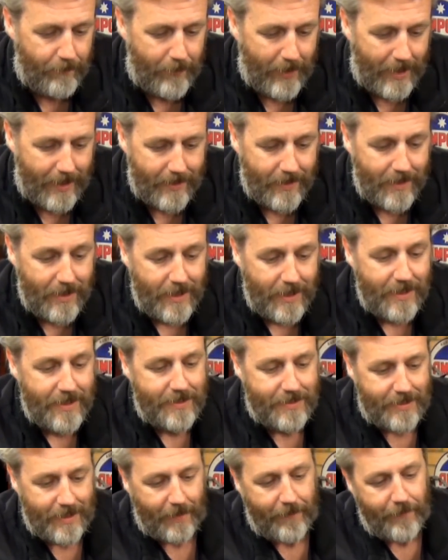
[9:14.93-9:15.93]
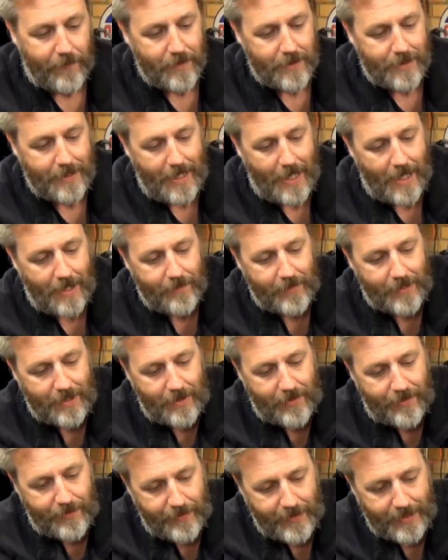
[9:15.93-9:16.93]
But definitely having a
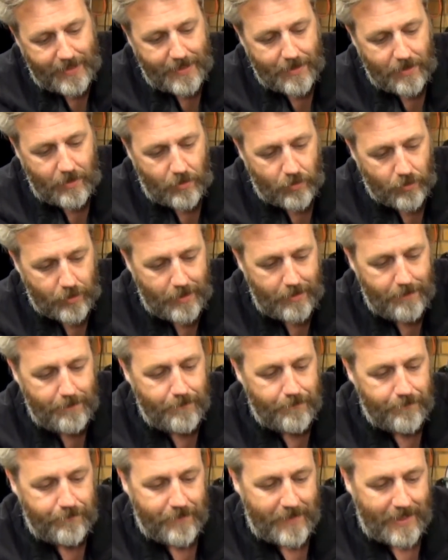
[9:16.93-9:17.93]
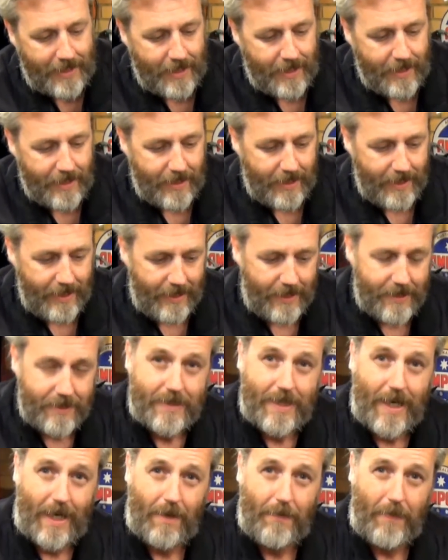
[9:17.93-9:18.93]
thicker grip is
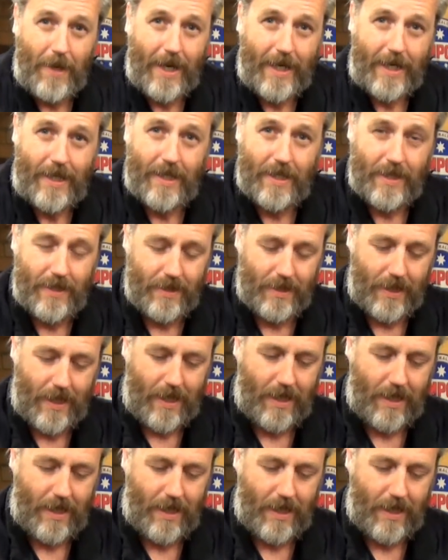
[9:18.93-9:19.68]
going to make it.